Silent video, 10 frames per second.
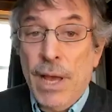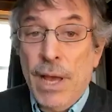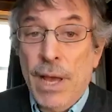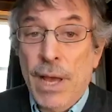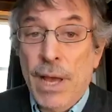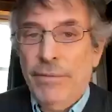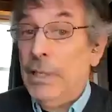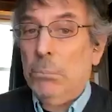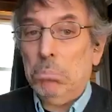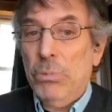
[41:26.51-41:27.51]
I mean, even
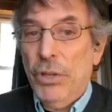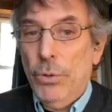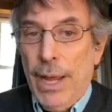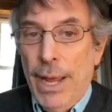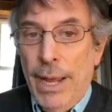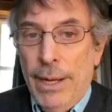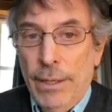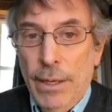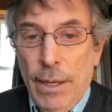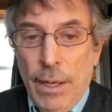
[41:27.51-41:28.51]
in the
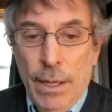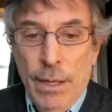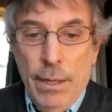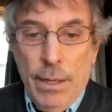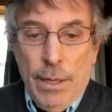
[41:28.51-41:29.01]
UK, at